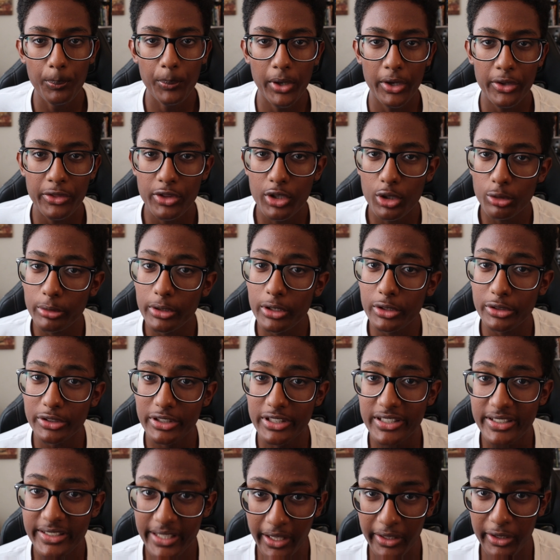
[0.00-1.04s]
But the real
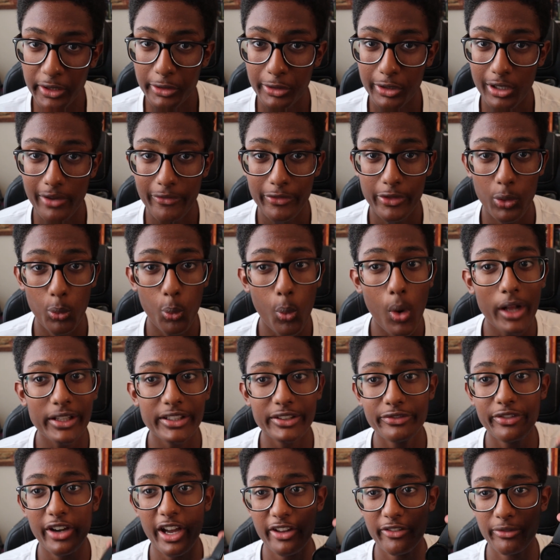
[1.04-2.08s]
seller of the
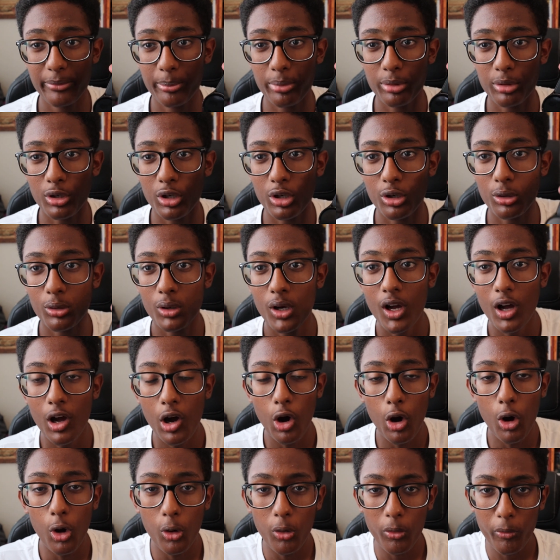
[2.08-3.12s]
Watch 5 Pro
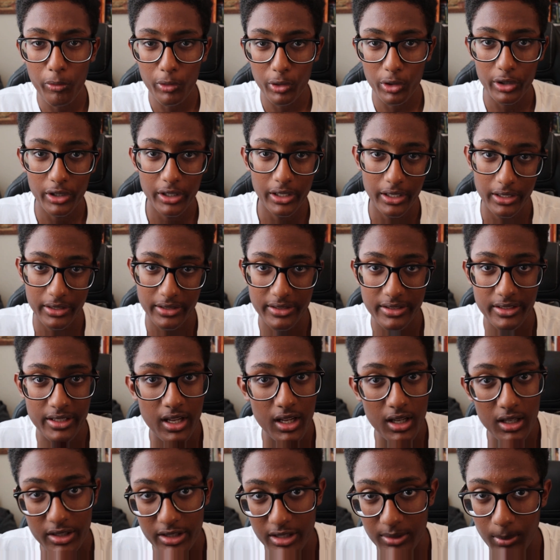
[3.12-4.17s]
over its
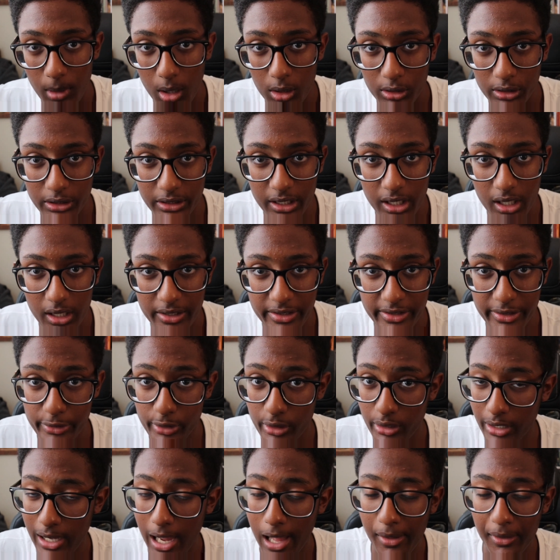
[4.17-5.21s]
smaller
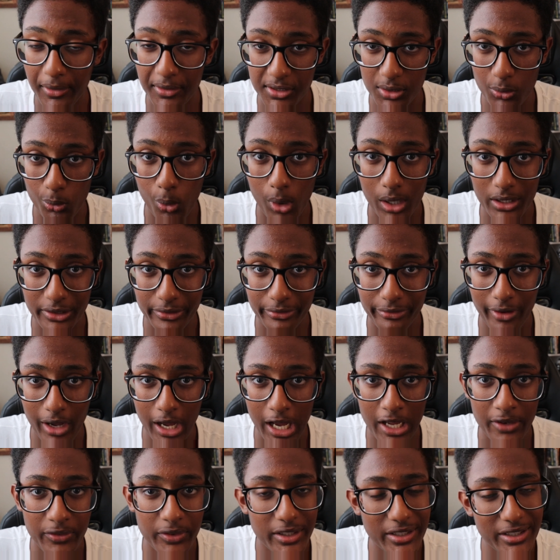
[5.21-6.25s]
cousin, the Galaxy Watch
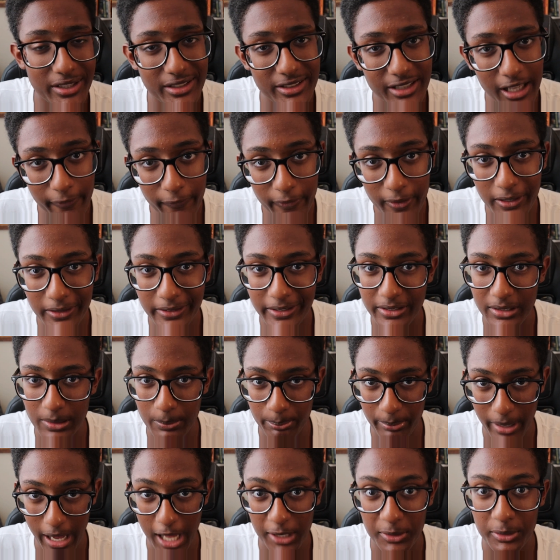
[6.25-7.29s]
5, is definitely the
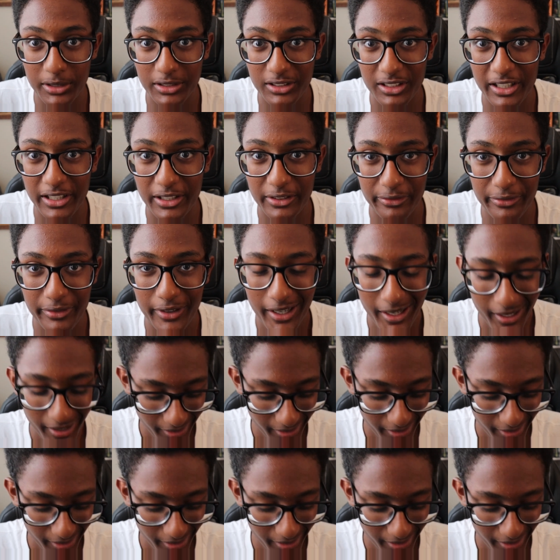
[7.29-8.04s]
battery life.